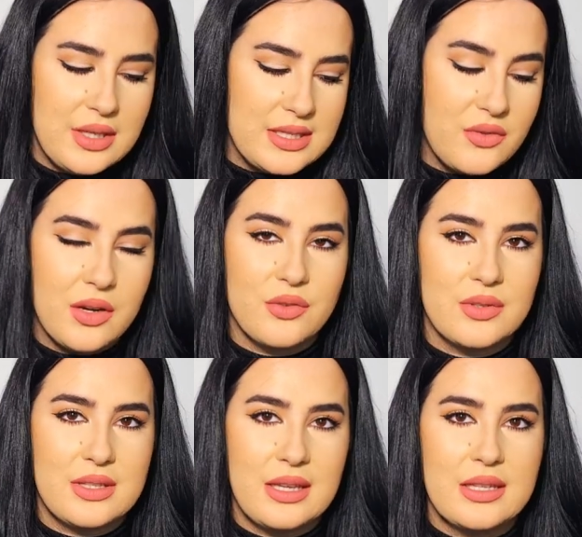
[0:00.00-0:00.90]
It's very
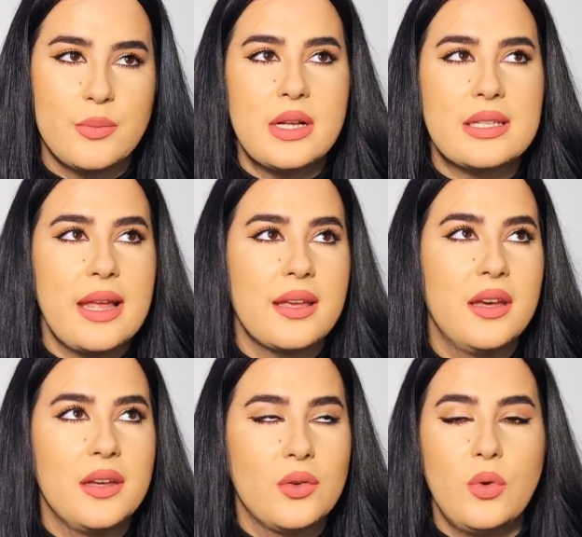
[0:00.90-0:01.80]
interesting. It smells like
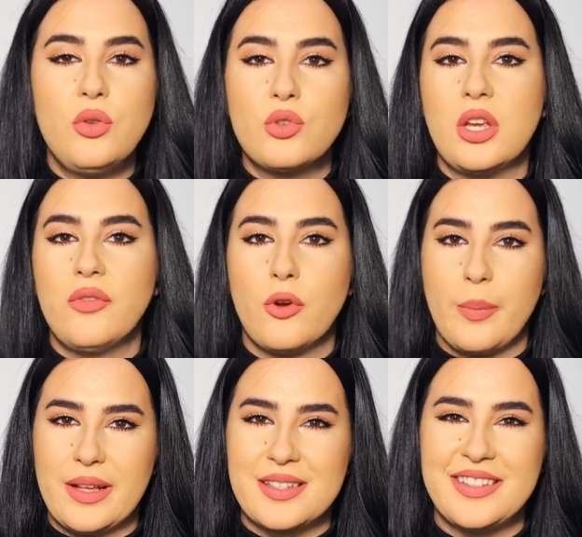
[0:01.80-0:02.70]
when you shape your
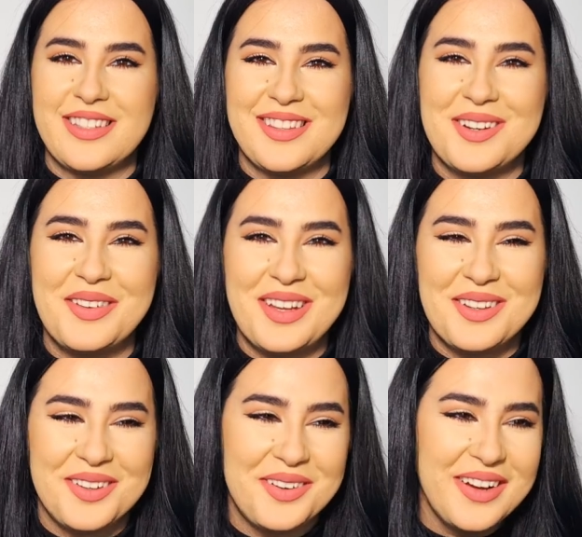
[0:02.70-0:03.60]
pencils in a way,
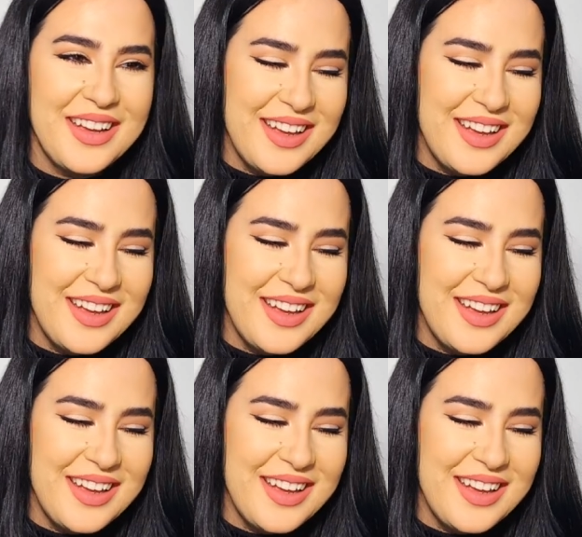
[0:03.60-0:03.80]
you know.